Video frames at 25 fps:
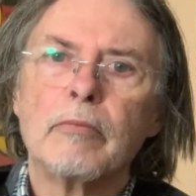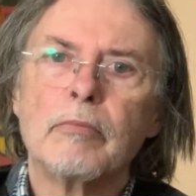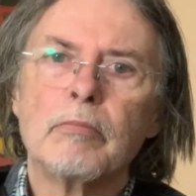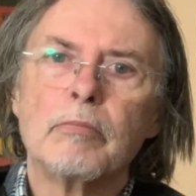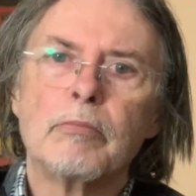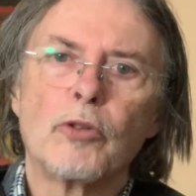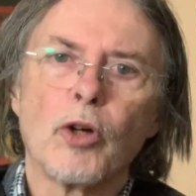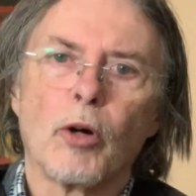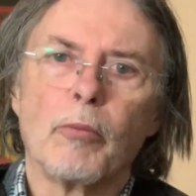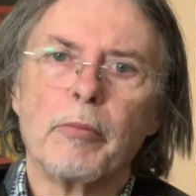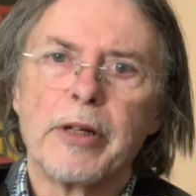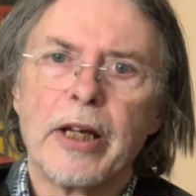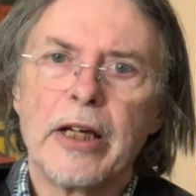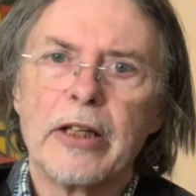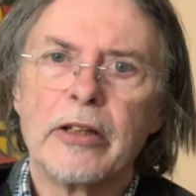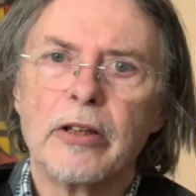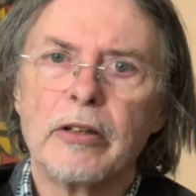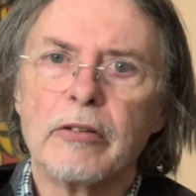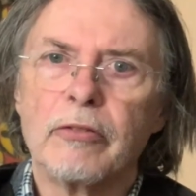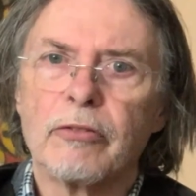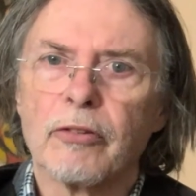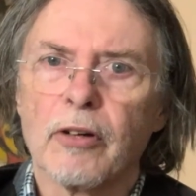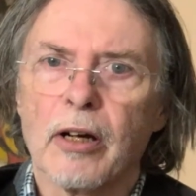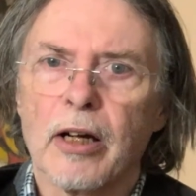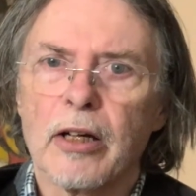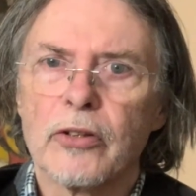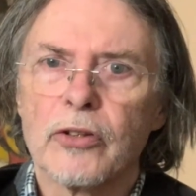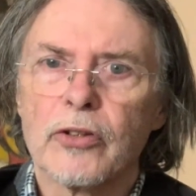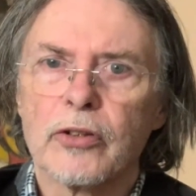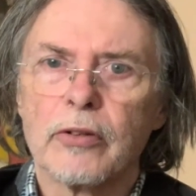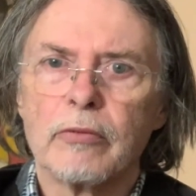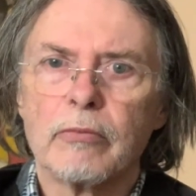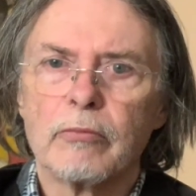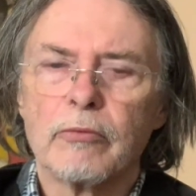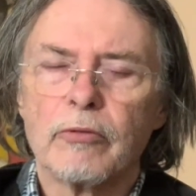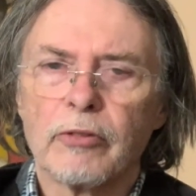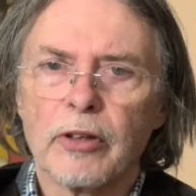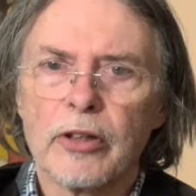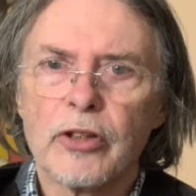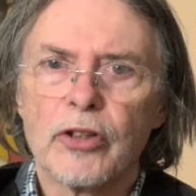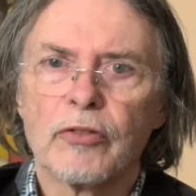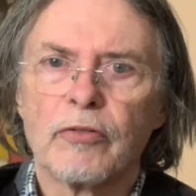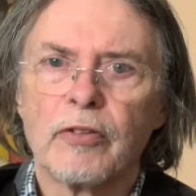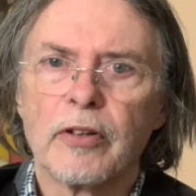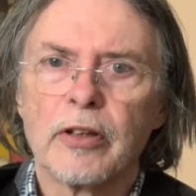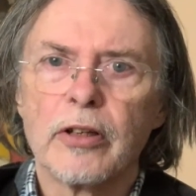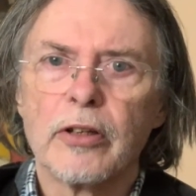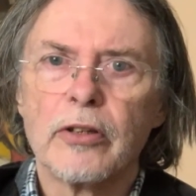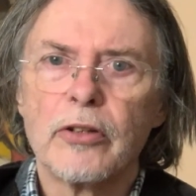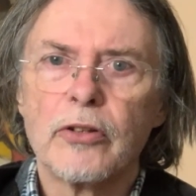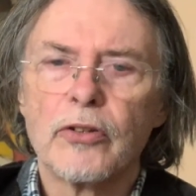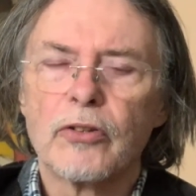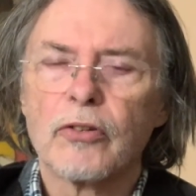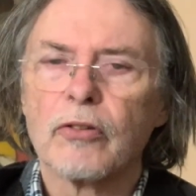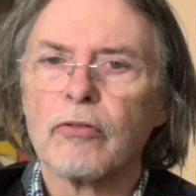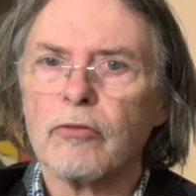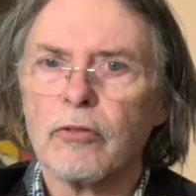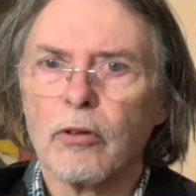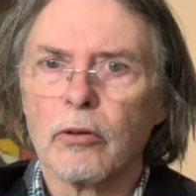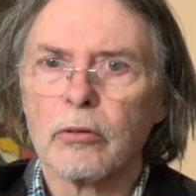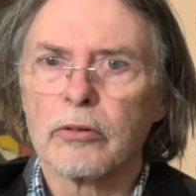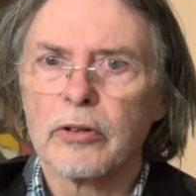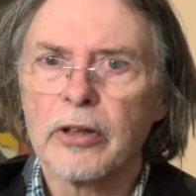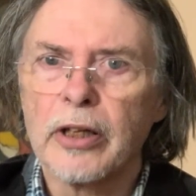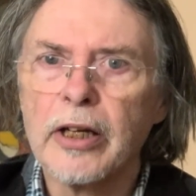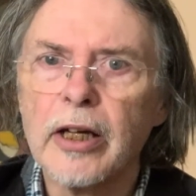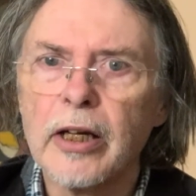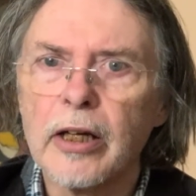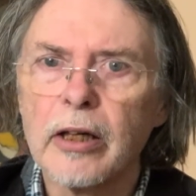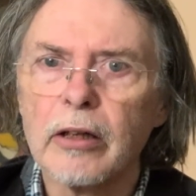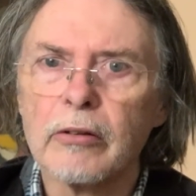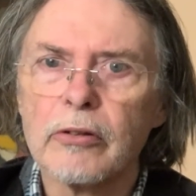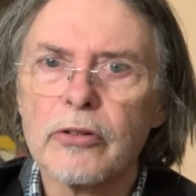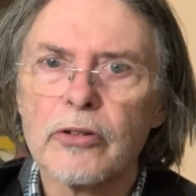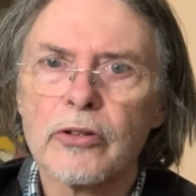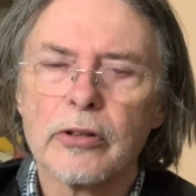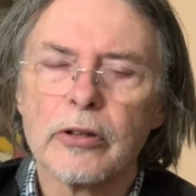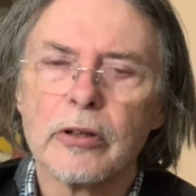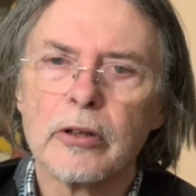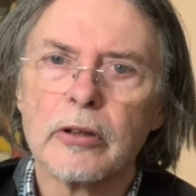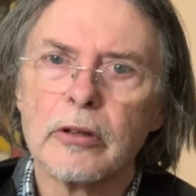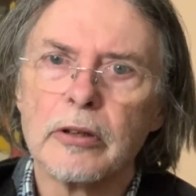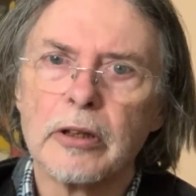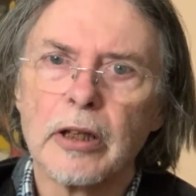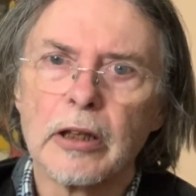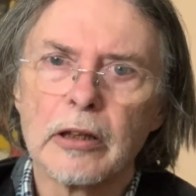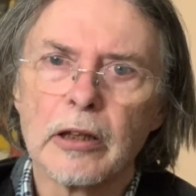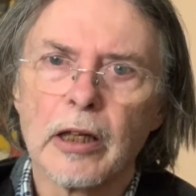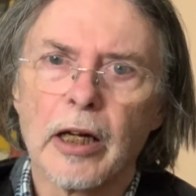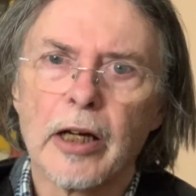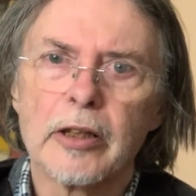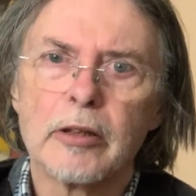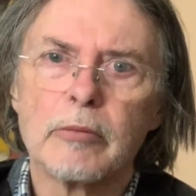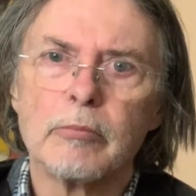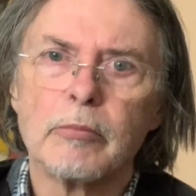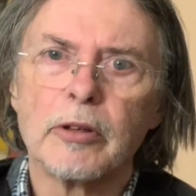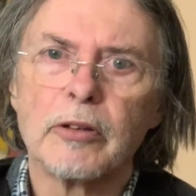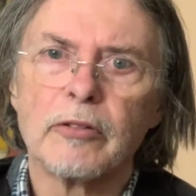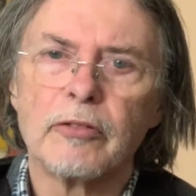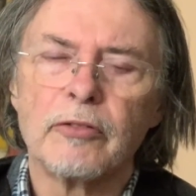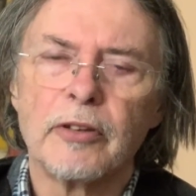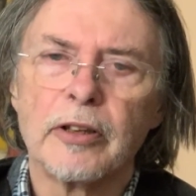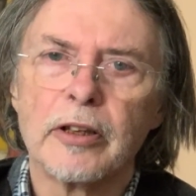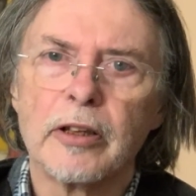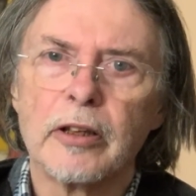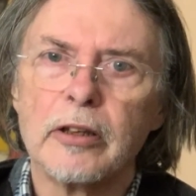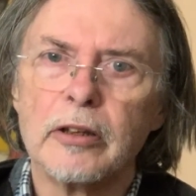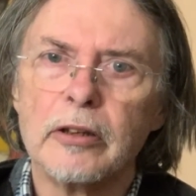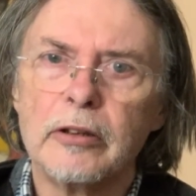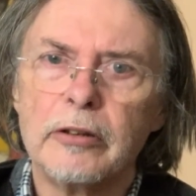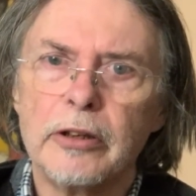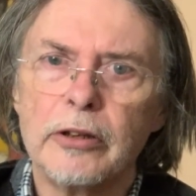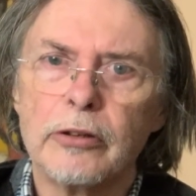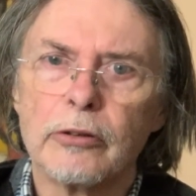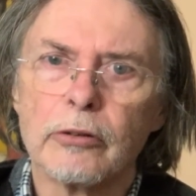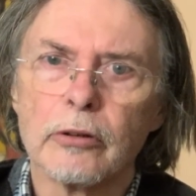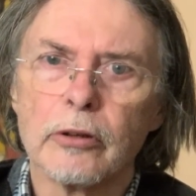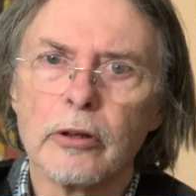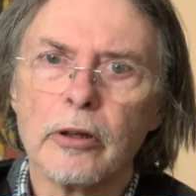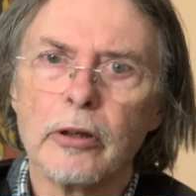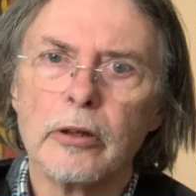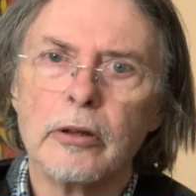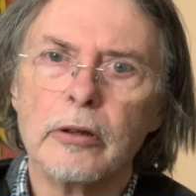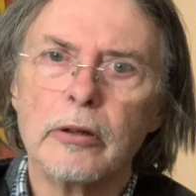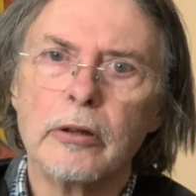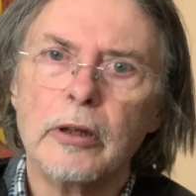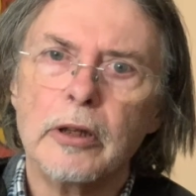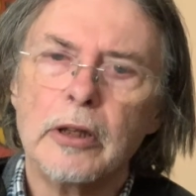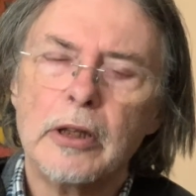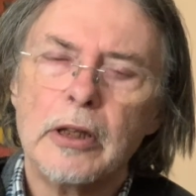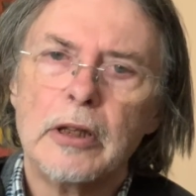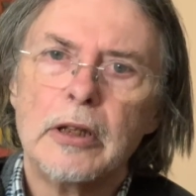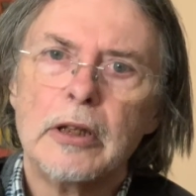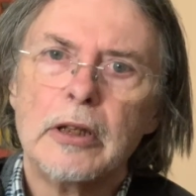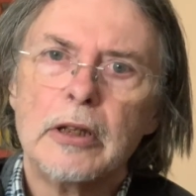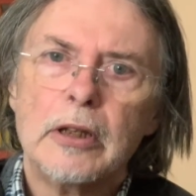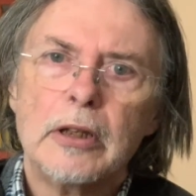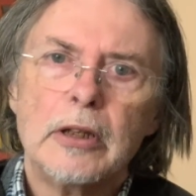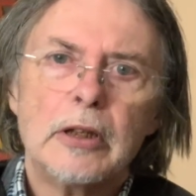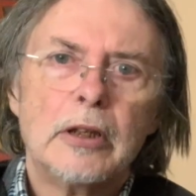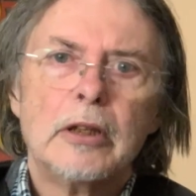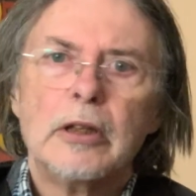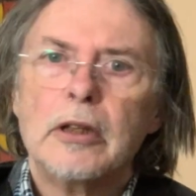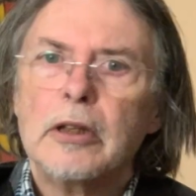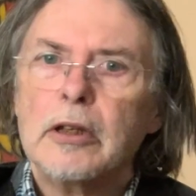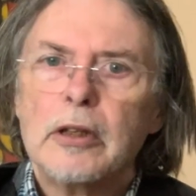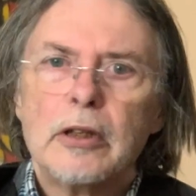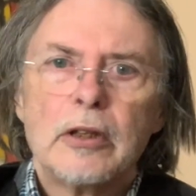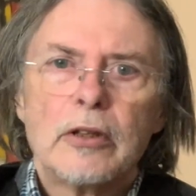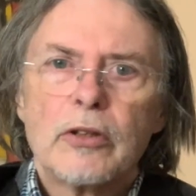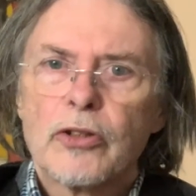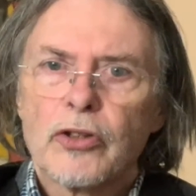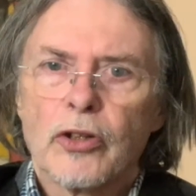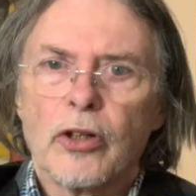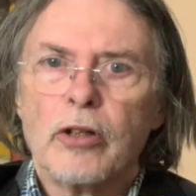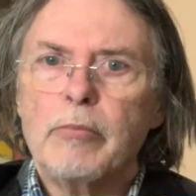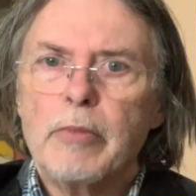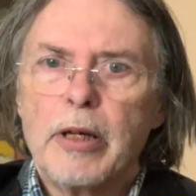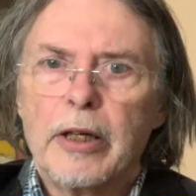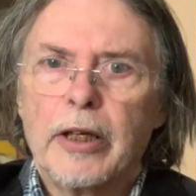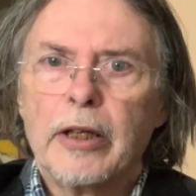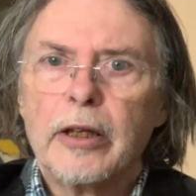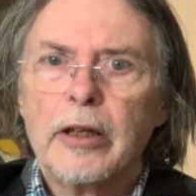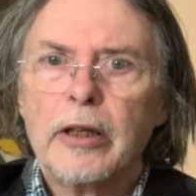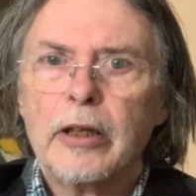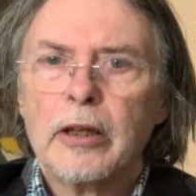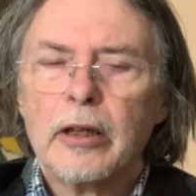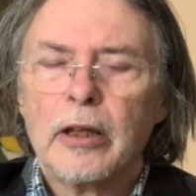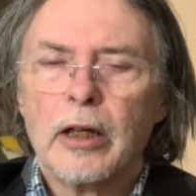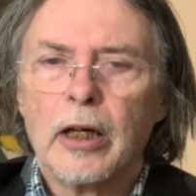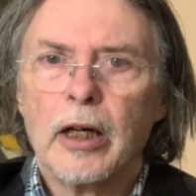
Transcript: dominated France and French figures. Voltaire is an Enlightenment figure, Diderot, so many.